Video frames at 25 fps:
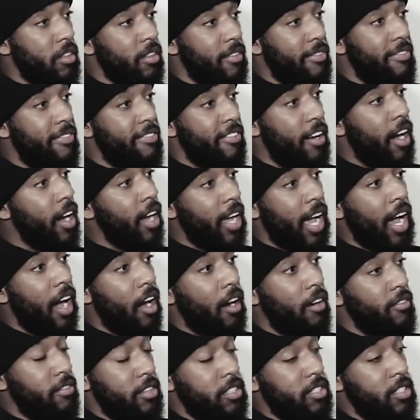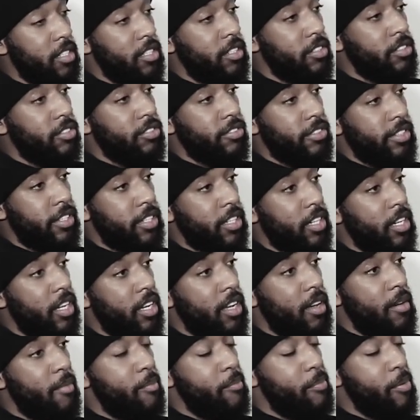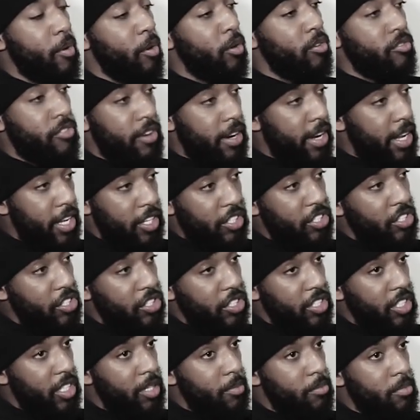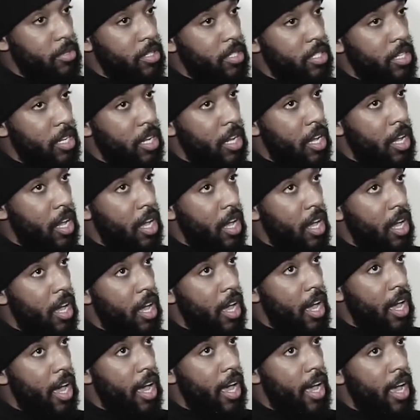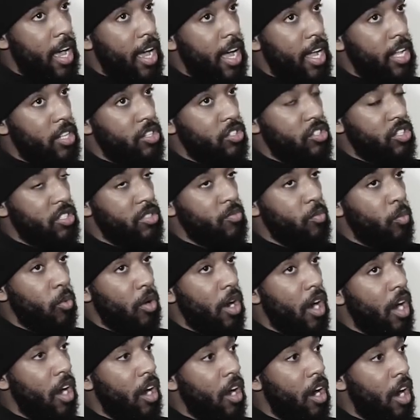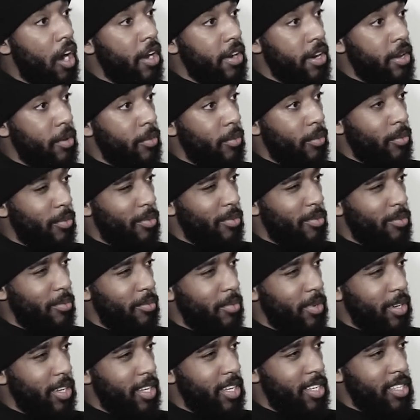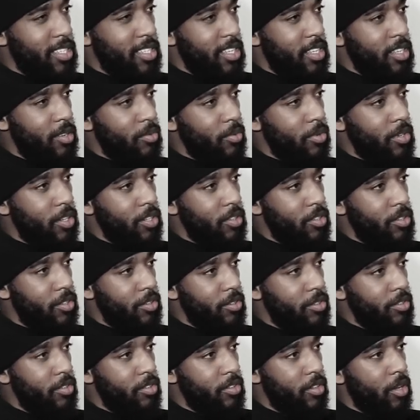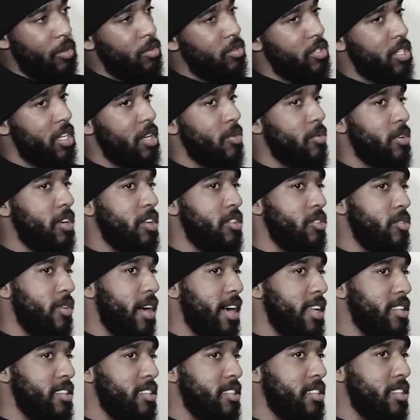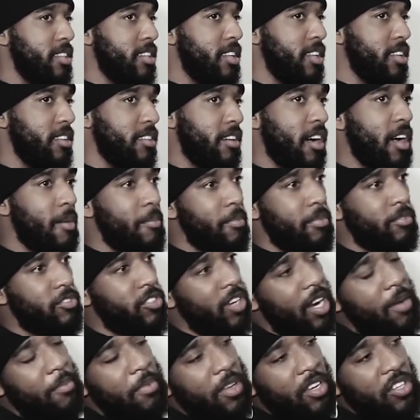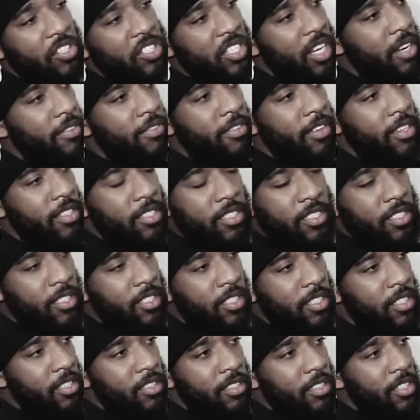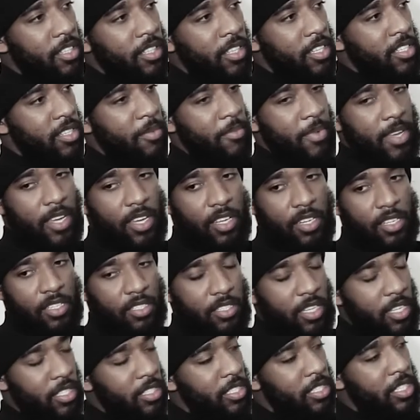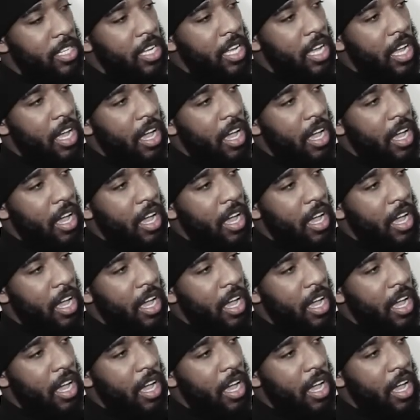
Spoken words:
the fuck out of this industry, build relationships, and just work hard at what it is that you want to do. Don't say you want to do acting and then go and try and be a chef, because it doesn't make any sense.